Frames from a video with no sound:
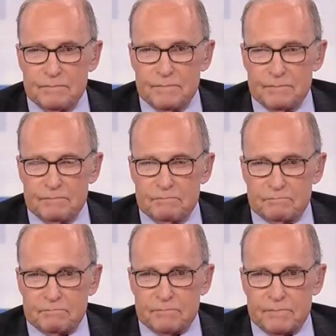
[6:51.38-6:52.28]

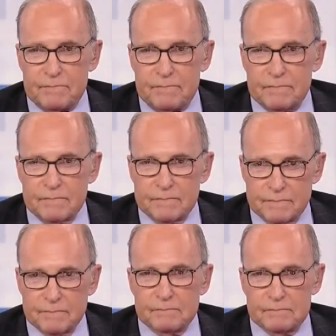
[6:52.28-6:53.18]

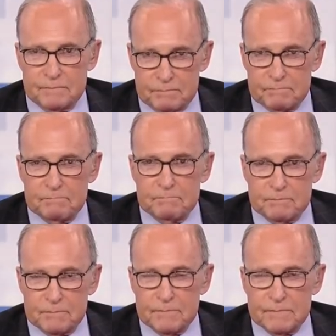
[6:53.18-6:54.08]

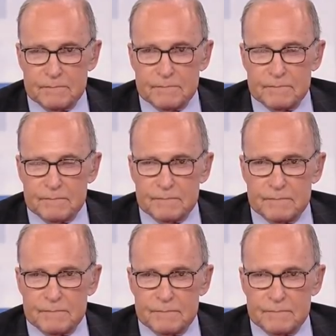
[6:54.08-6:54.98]

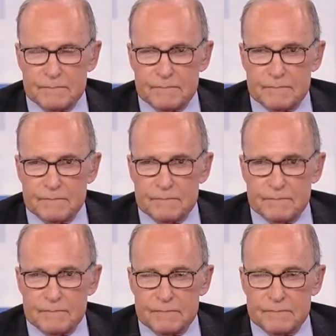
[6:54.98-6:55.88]

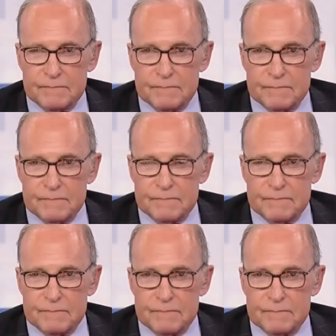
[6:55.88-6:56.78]

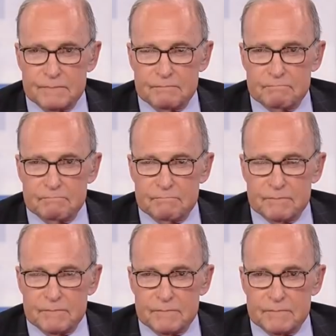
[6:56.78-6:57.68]

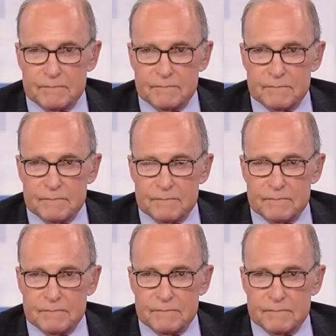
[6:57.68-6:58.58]

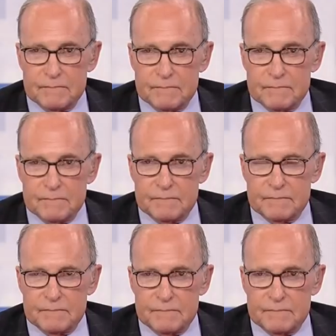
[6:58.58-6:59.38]
(not speaking)